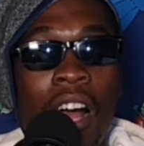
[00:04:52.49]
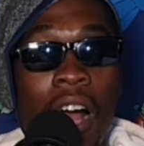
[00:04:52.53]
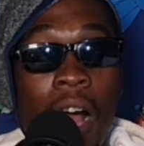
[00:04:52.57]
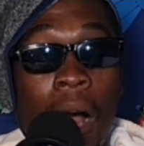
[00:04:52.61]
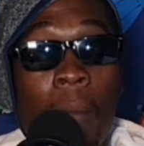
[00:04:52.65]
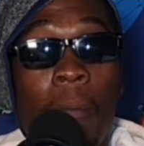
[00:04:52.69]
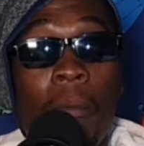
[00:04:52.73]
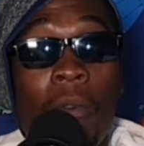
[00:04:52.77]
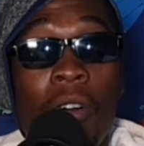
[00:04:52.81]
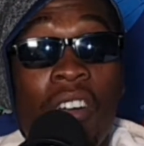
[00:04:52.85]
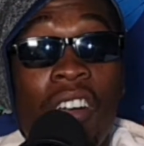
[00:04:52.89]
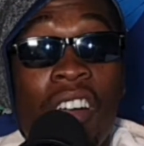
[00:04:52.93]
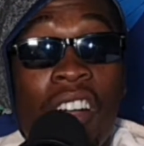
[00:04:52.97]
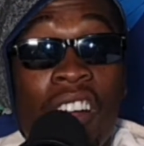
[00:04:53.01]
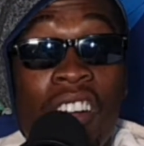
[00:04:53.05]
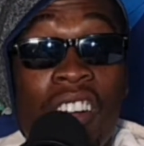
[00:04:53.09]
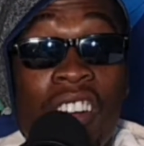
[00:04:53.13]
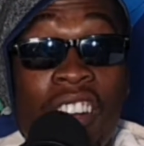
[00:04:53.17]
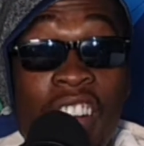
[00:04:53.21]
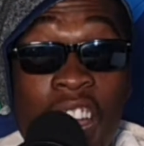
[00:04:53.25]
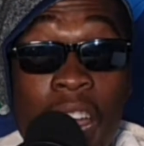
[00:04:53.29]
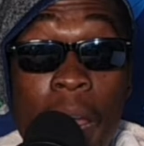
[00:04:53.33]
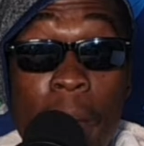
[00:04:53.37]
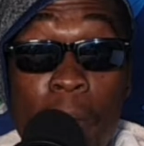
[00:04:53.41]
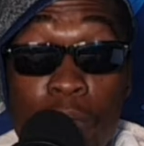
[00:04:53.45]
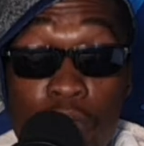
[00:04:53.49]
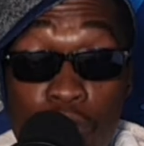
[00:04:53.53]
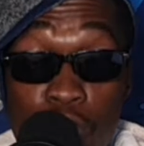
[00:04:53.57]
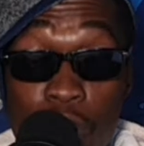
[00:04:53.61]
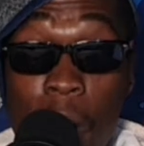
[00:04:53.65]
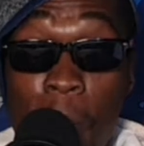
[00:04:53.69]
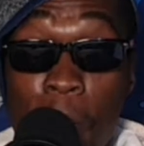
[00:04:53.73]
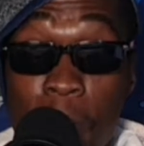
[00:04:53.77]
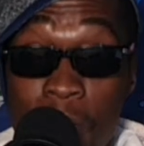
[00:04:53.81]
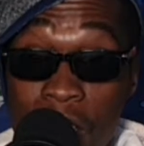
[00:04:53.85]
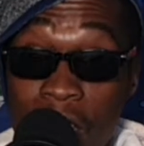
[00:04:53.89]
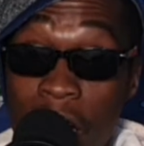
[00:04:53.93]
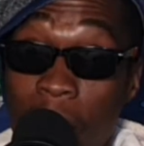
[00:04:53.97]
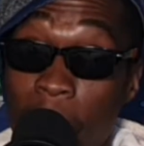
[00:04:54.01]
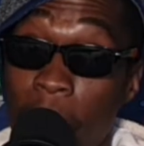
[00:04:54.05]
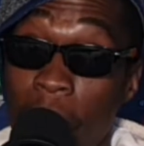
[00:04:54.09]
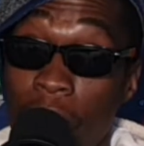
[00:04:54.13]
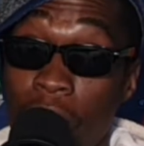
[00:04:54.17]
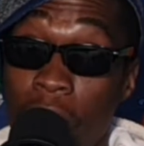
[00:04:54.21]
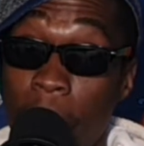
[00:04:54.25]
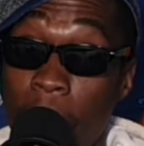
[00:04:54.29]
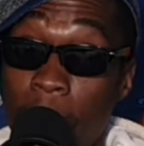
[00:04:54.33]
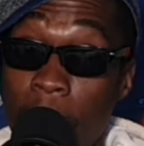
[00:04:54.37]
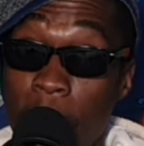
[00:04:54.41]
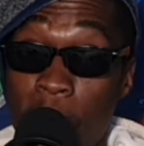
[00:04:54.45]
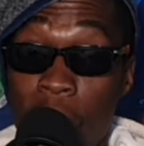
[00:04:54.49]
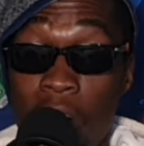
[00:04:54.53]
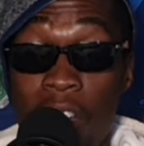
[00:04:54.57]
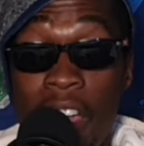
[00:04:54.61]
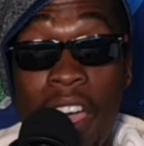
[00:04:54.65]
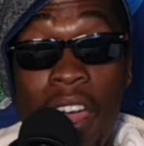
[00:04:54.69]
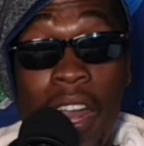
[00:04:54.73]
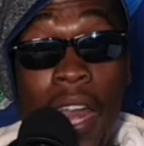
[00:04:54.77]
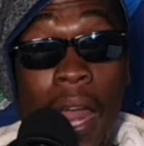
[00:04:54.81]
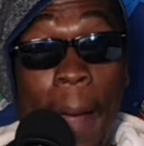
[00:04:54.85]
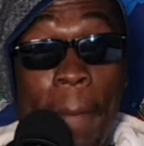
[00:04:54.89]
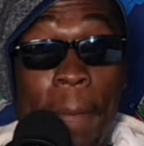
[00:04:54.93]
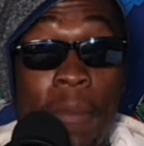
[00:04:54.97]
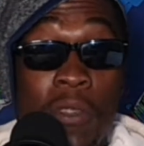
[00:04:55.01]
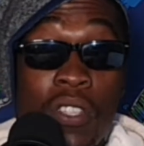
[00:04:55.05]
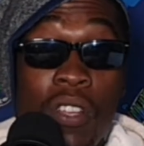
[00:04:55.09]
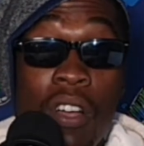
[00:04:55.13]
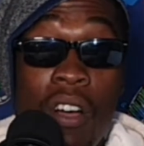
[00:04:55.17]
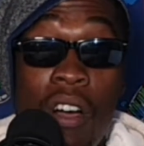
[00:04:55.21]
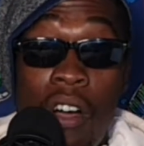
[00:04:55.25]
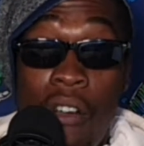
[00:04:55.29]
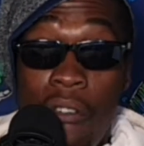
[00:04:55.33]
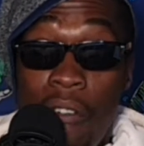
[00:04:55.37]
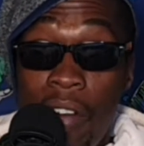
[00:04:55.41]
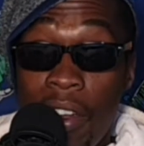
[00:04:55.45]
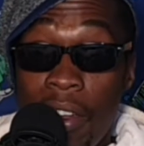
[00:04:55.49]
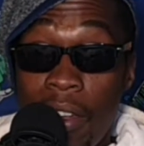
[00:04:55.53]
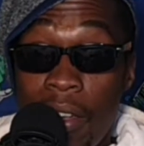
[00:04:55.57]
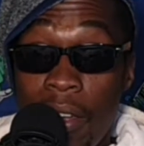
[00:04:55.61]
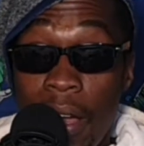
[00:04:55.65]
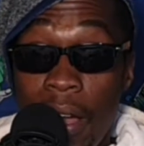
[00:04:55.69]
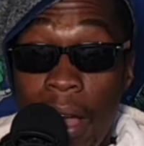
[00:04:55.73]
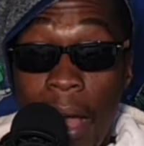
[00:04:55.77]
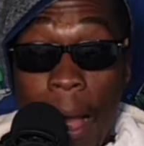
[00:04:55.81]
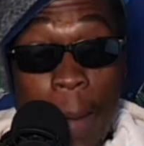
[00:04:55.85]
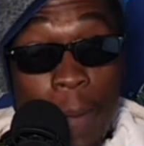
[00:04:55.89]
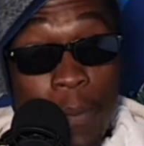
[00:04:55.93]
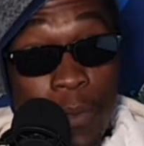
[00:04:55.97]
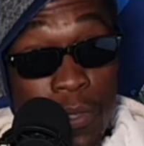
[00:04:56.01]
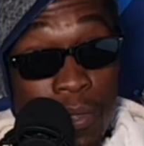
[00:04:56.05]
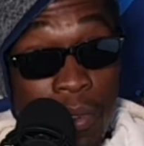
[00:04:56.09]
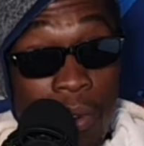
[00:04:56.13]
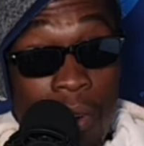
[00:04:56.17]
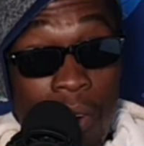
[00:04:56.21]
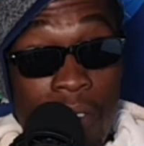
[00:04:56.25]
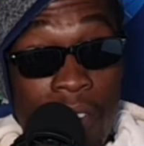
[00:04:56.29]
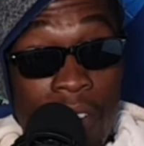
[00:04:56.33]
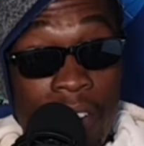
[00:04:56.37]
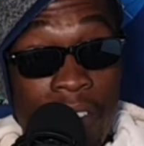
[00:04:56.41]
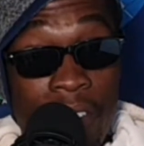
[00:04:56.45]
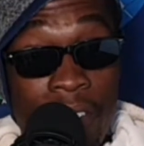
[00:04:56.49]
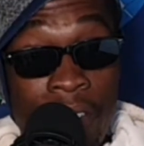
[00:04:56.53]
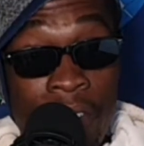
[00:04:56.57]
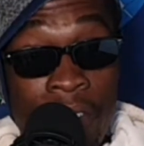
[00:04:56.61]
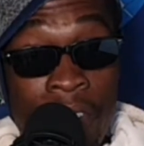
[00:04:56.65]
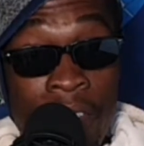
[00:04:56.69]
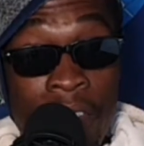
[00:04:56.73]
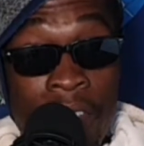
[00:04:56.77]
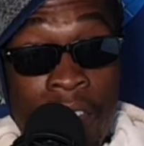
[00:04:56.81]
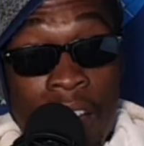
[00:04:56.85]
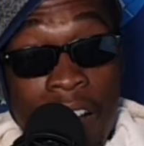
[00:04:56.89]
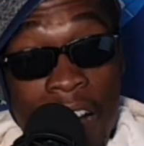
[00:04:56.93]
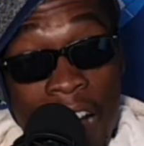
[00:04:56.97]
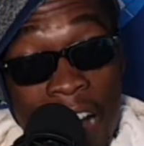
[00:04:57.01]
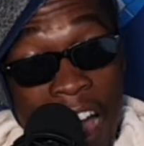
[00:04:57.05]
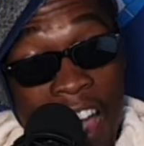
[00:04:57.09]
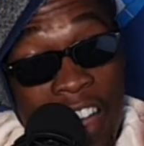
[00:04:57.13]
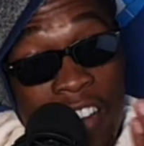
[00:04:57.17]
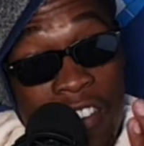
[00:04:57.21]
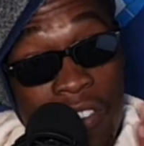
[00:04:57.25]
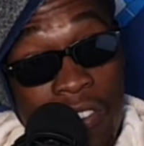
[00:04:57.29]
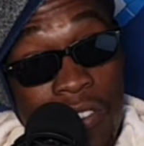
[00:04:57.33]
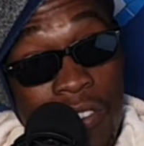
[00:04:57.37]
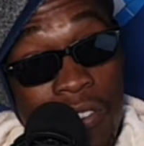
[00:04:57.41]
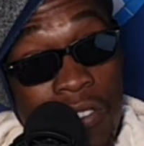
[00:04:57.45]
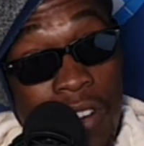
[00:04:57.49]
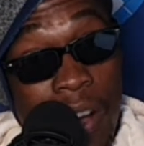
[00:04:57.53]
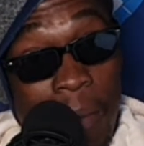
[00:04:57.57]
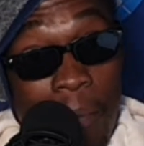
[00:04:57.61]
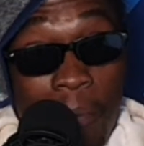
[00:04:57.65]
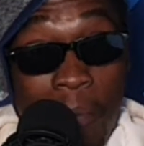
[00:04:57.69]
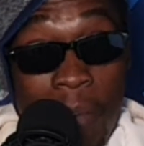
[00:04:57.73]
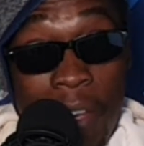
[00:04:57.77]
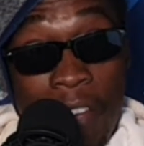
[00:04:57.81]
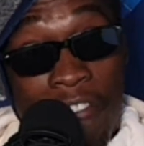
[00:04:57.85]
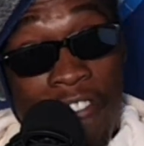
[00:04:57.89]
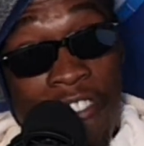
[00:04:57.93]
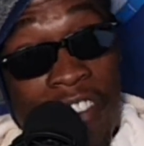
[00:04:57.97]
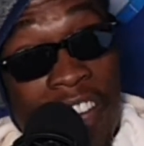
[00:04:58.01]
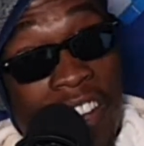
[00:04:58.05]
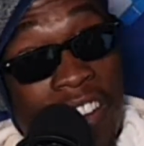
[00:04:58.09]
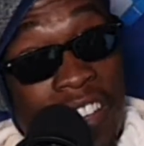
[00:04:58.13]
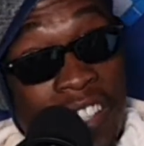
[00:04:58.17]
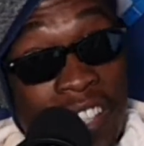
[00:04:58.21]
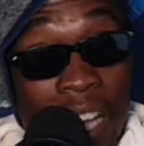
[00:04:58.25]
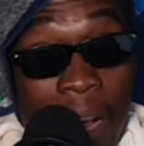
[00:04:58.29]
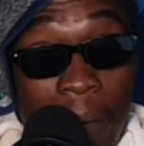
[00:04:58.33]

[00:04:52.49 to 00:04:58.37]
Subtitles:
I'm gonna name drop some of the people, and I'm sorry. I'm sorry. I know I'm a fan